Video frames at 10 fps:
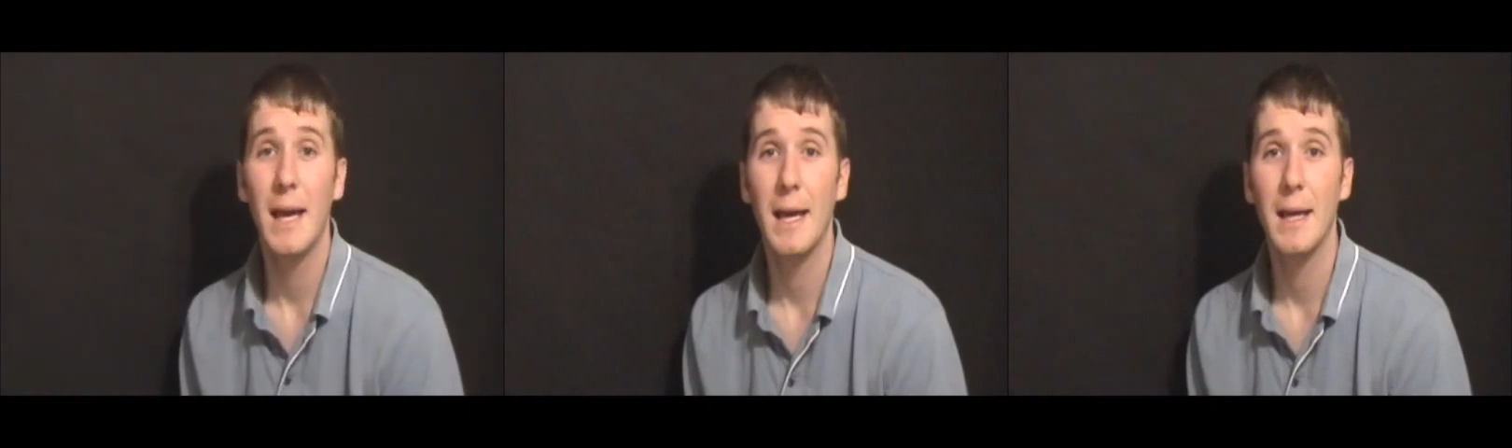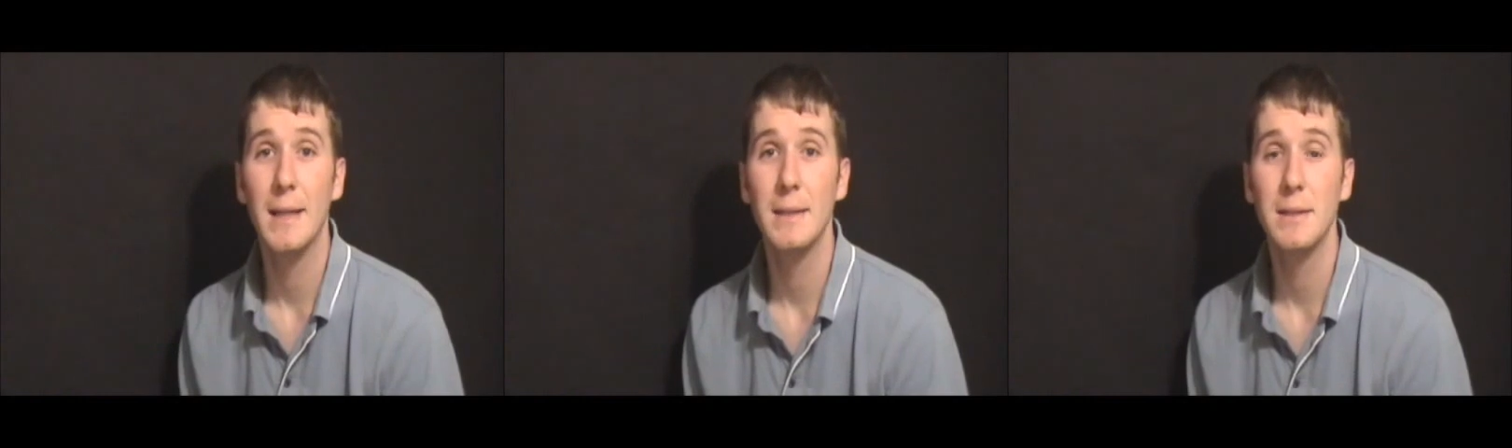
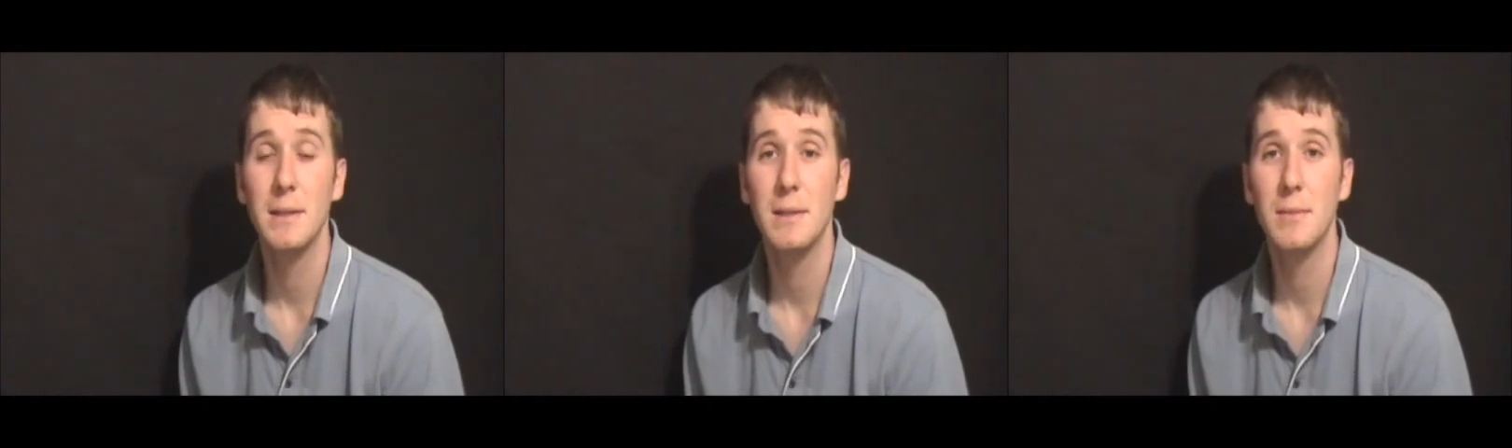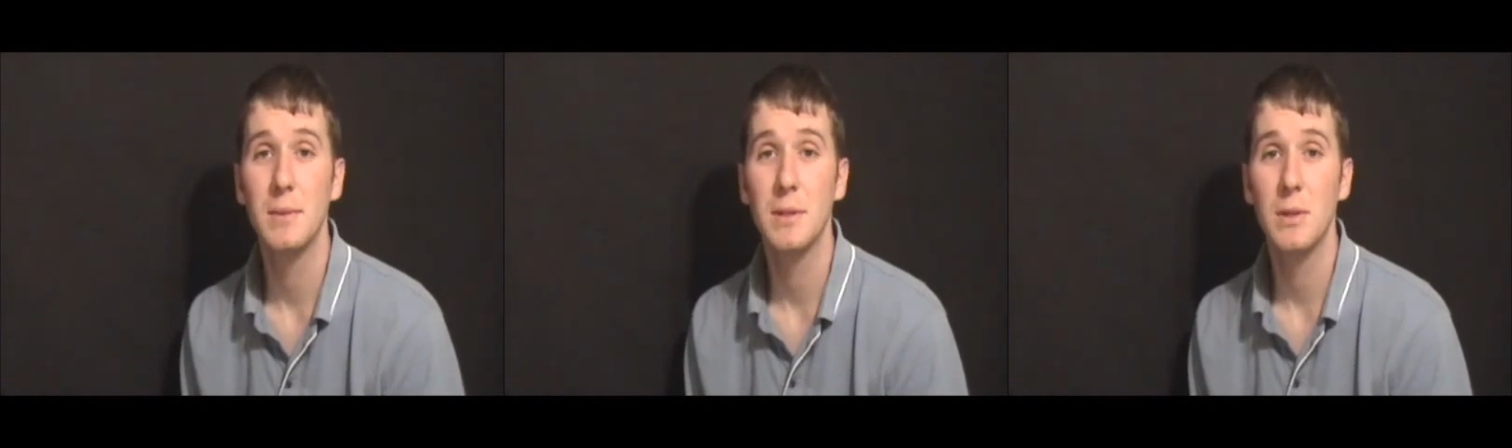And
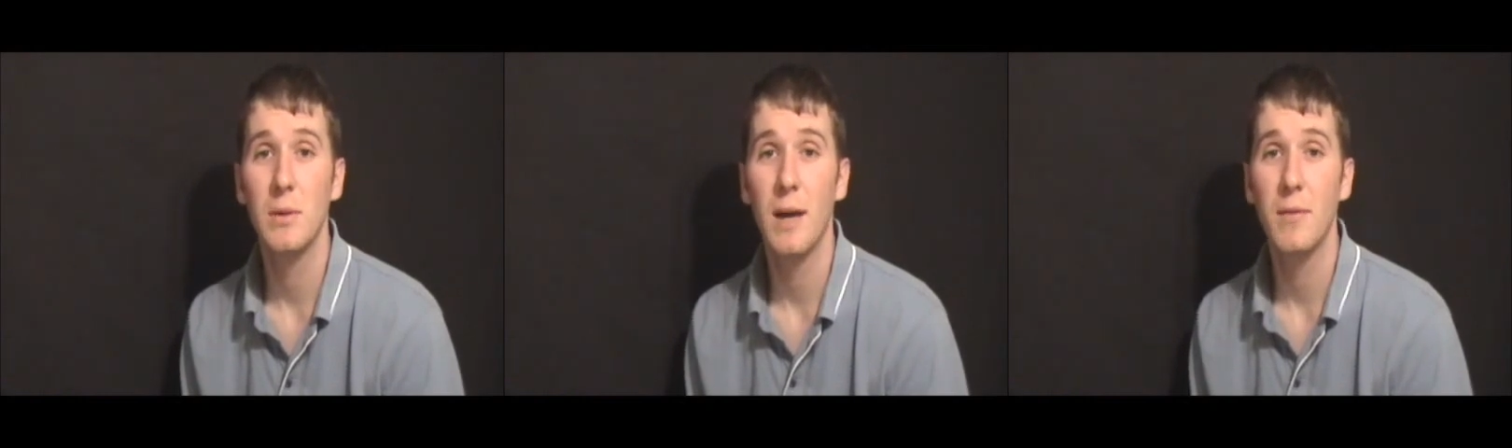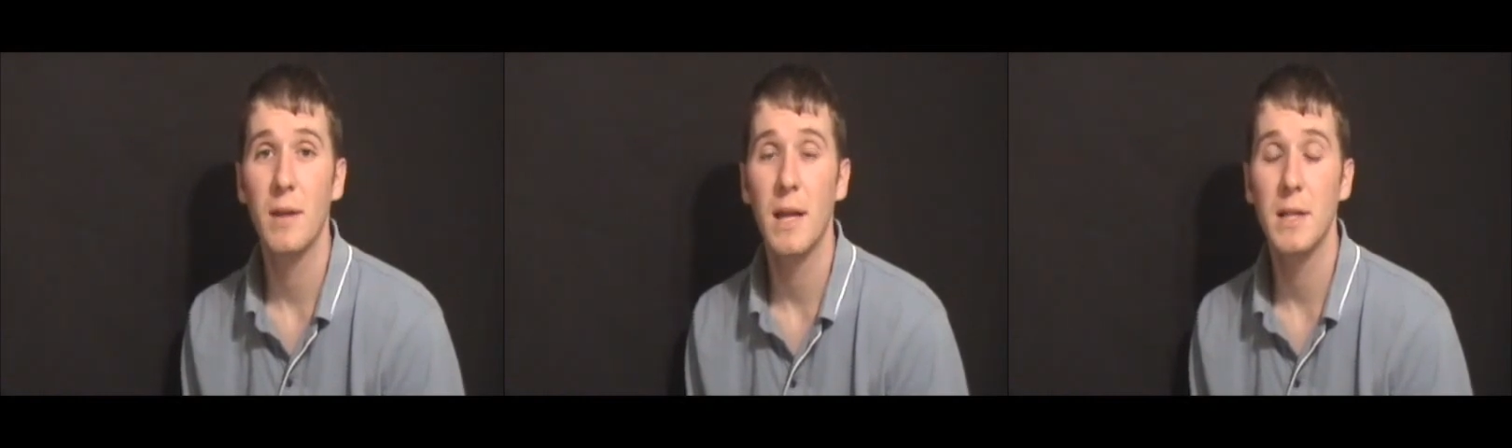so after
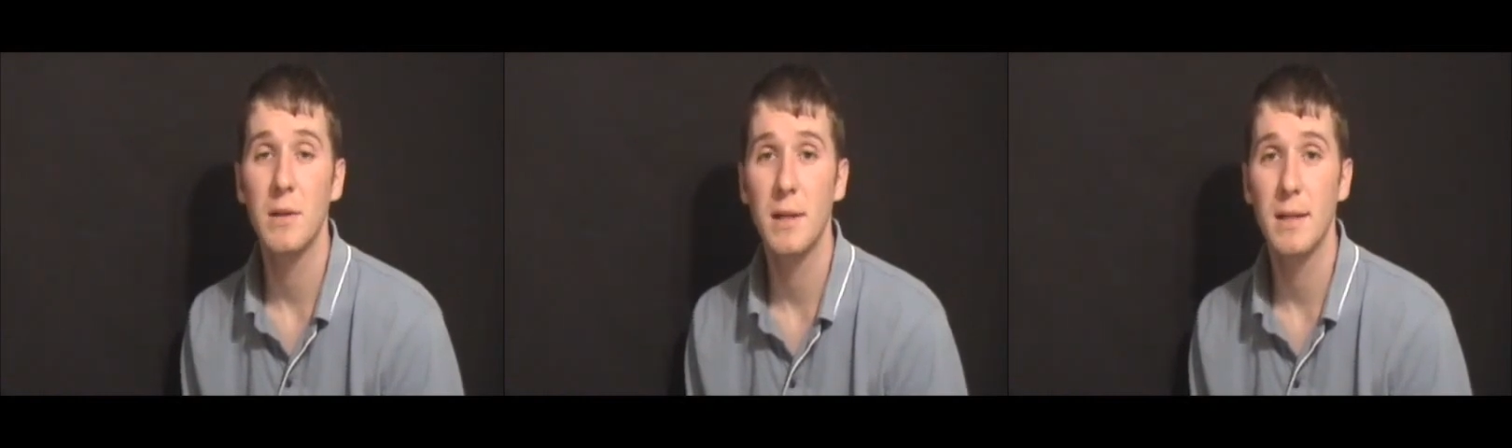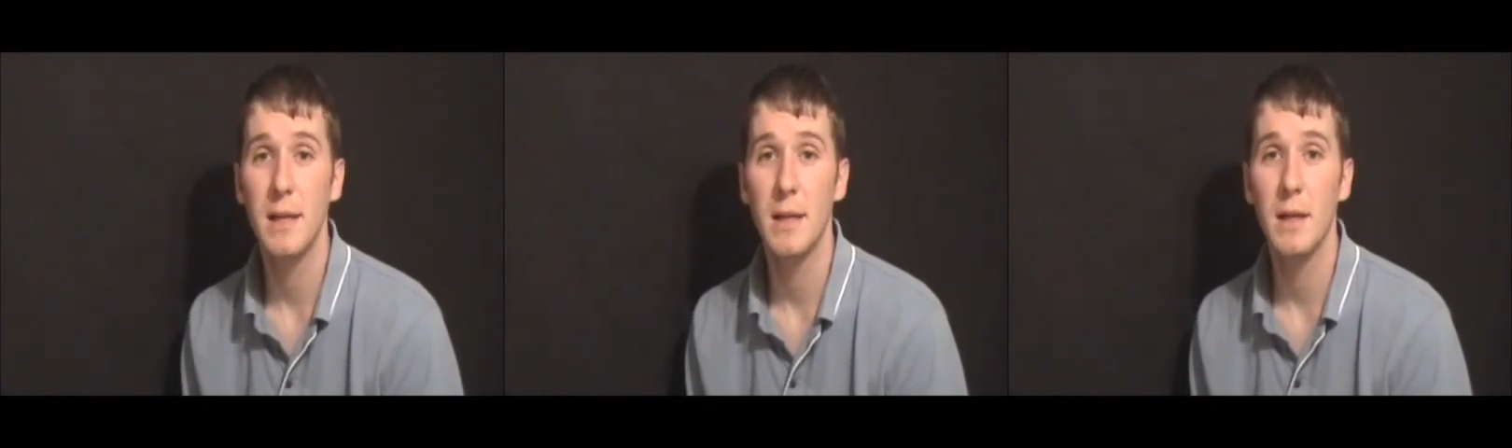that, I started
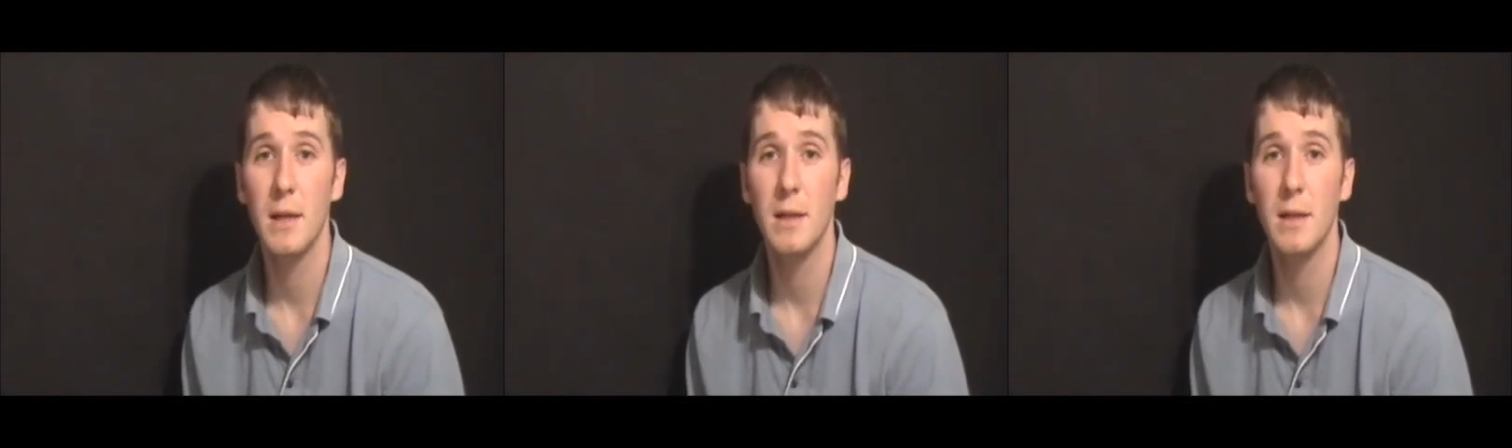dating